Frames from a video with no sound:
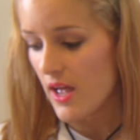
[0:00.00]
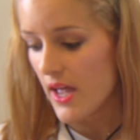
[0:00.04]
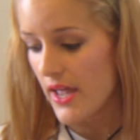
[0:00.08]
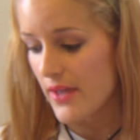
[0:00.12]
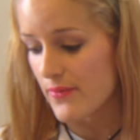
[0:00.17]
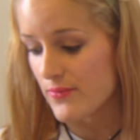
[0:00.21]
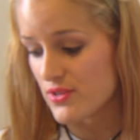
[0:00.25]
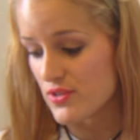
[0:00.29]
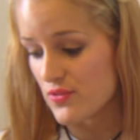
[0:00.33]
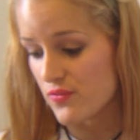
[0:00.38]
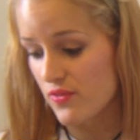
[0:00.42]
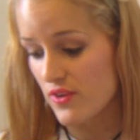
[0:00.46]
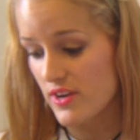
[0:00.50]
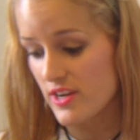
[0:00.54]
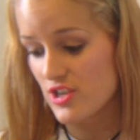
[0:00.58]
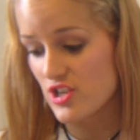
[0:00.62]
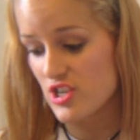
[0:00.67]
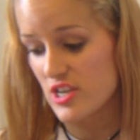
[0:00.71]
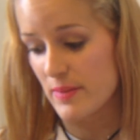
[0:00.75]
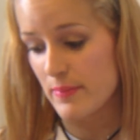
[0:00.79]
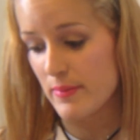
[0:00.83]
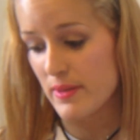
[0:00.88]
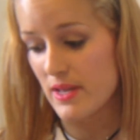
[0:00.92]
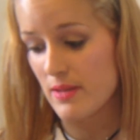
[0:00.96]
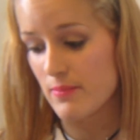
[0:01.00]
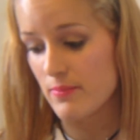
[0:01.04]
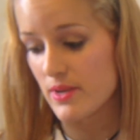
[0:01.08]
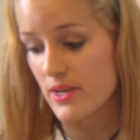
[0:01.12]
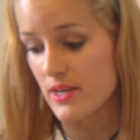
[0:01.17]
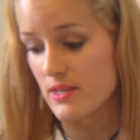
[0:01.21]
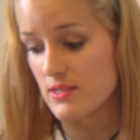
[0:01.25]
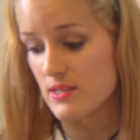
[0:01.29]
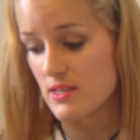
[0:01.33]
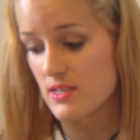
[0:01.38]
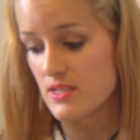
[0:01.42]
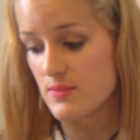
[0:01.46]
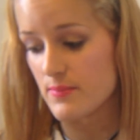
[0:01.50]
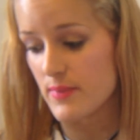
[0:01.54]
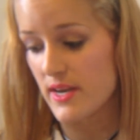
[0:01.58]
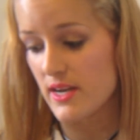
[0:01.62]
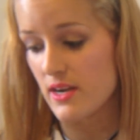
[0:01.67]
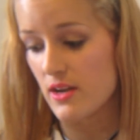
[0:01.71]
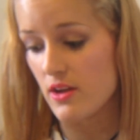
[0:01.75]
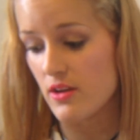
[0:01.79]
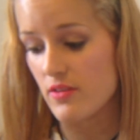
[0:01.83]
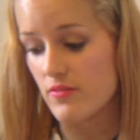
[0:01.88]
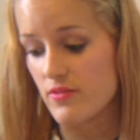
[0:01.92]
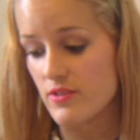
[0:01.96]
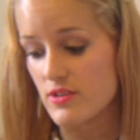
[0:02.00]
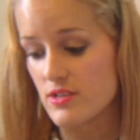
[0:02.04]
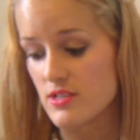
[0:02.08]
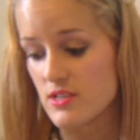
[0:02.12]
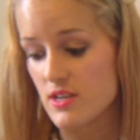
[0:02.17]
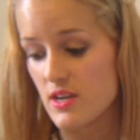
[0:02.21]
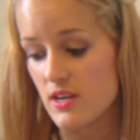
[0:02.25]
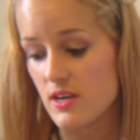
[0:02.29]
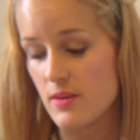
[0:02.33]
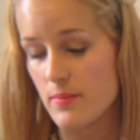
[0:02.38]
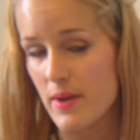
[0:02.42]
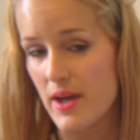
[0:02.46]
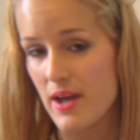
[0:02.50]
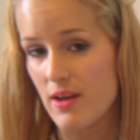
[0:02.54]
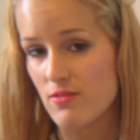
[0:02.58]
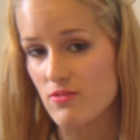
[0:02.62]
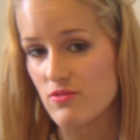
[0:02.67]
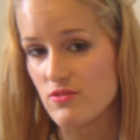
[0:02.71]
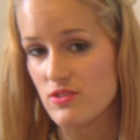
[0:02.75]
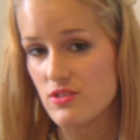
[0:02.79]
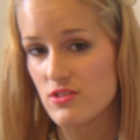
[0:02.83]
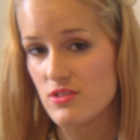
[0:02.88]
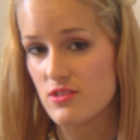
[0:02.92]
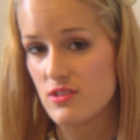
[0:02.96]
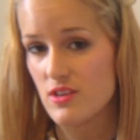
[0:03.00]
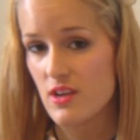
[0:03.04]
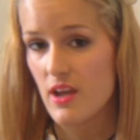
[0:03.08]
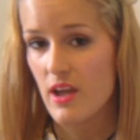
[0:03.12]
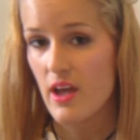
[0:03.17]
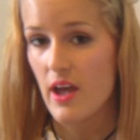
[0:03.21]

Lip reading: It was free shipping because I spent over a certain amount.